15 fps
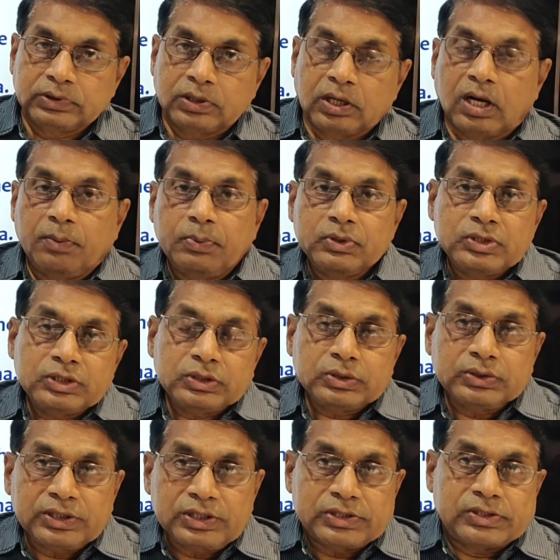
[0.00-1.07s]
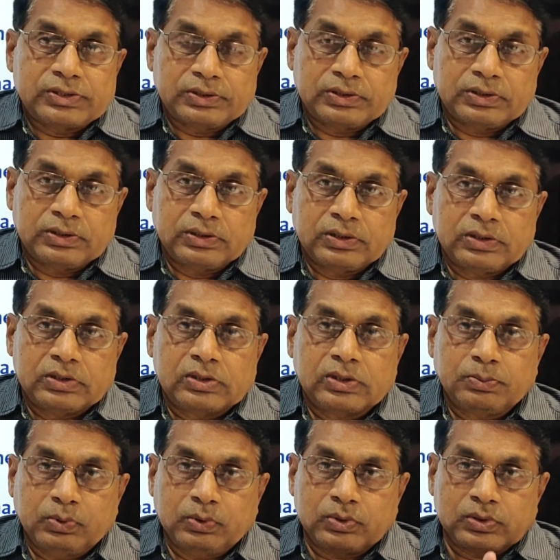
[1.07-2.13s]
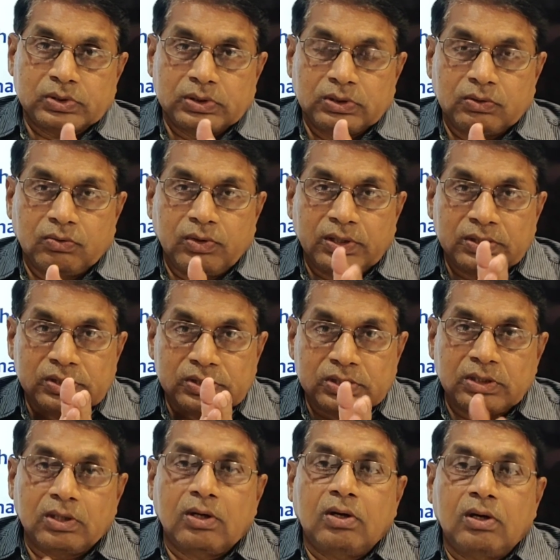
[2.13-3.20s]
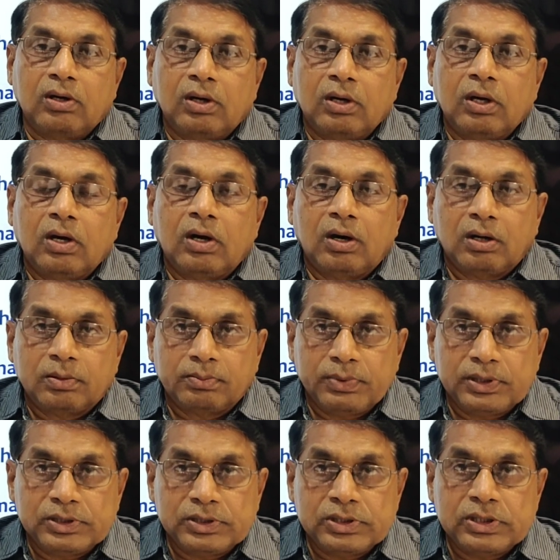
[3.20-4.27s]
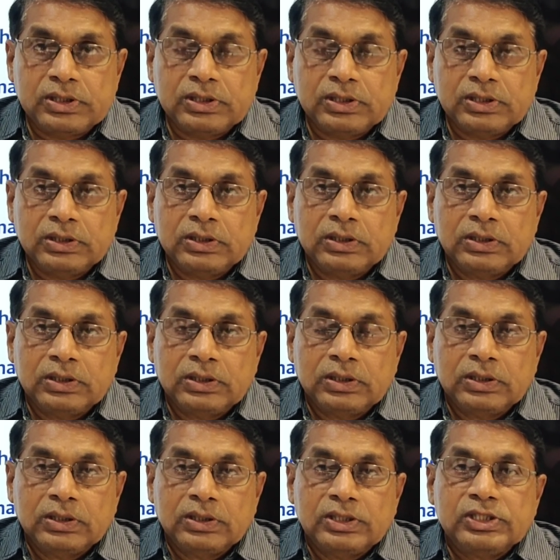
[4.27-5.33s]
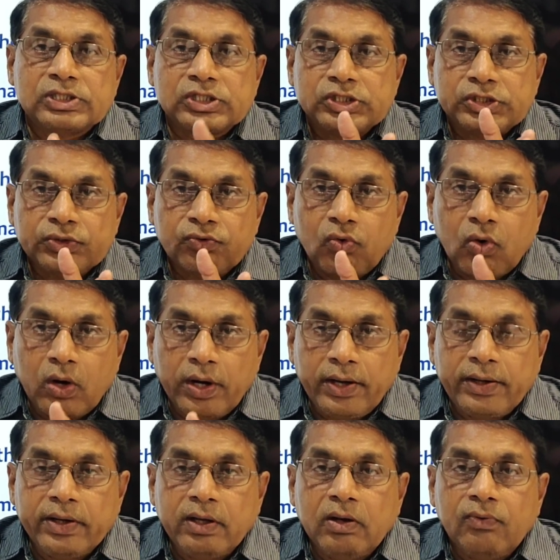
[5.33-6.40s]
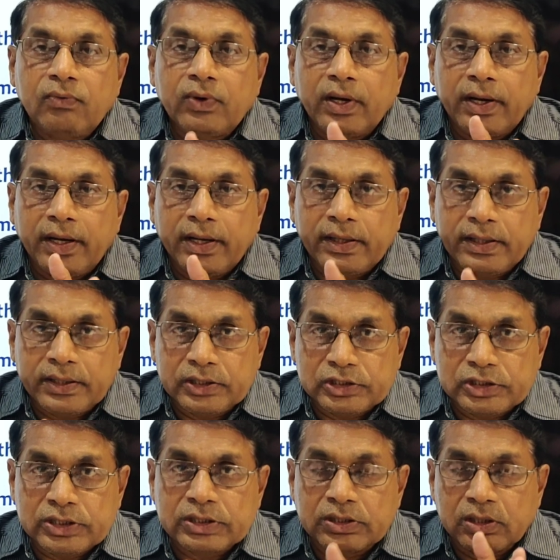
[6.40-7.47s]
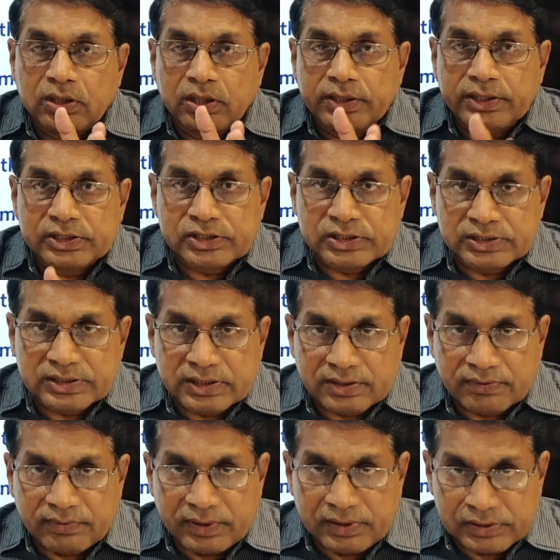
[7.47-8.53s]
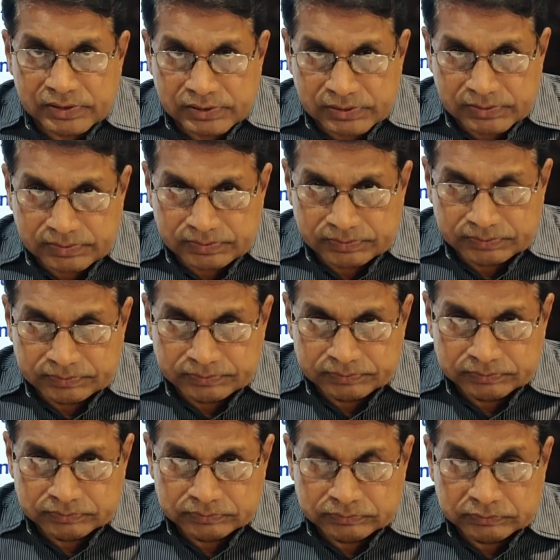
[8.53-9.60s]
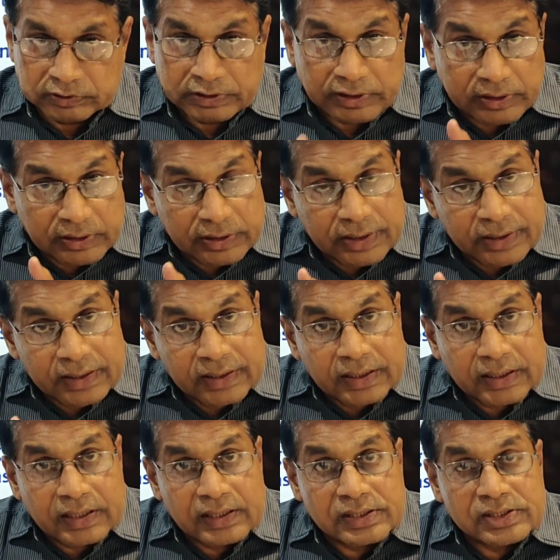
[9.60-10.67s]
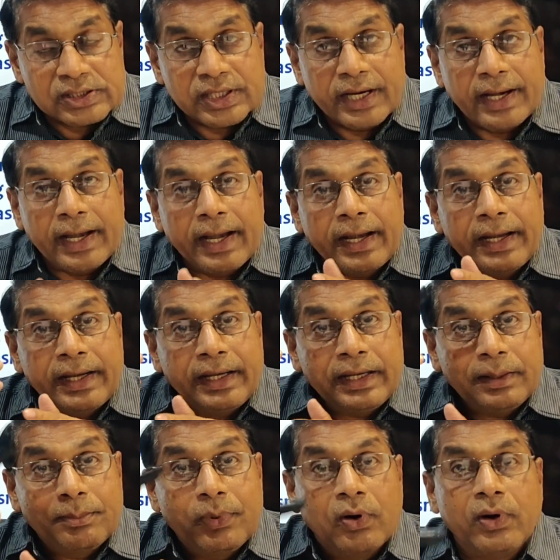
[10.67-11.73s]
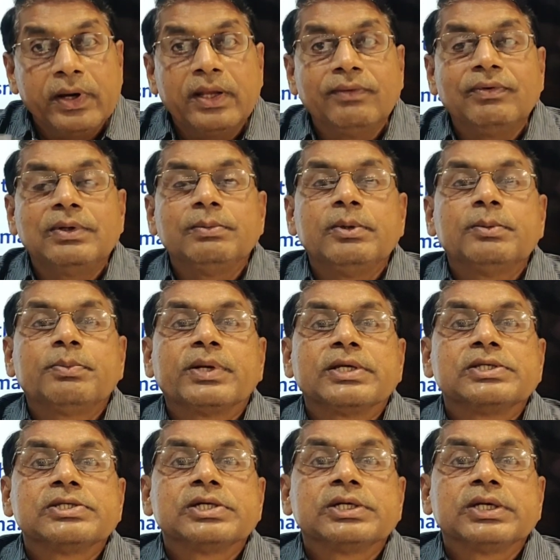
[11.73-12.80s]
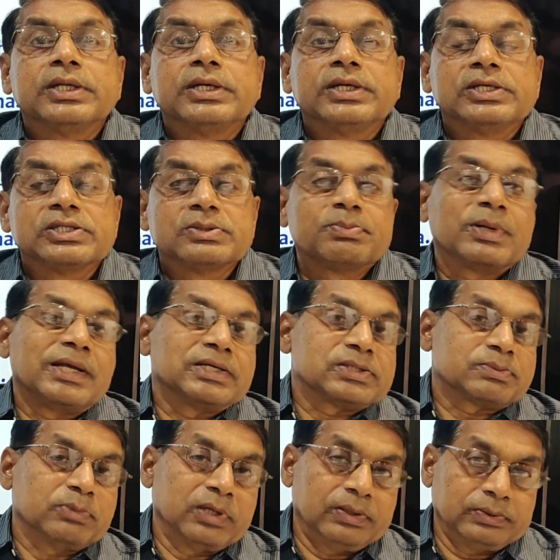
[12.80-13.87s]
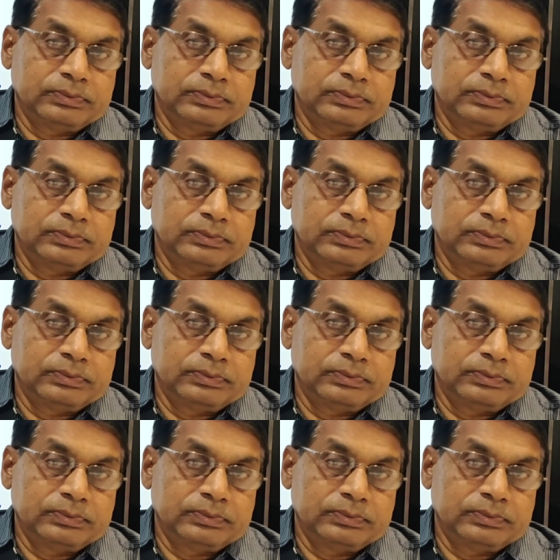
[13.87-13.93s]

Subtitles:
Opposite to this, suppose once RBC is devoid of antigen on its surface, in that case antibody will be present in his plasma.